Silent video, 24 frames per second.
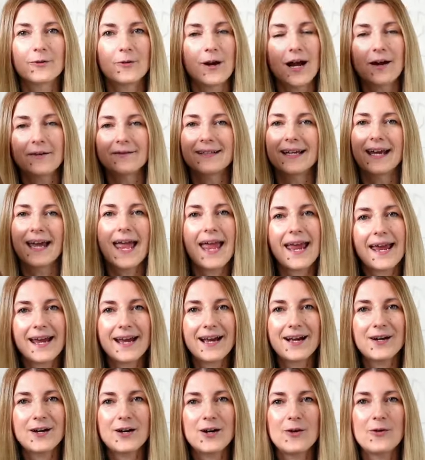around the
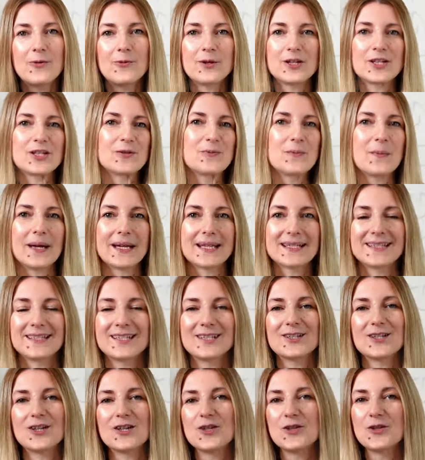ankle, which makes
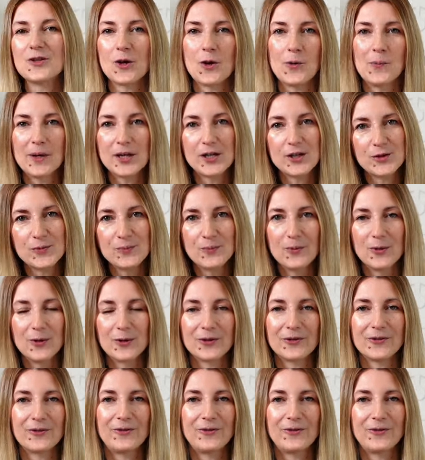it so much more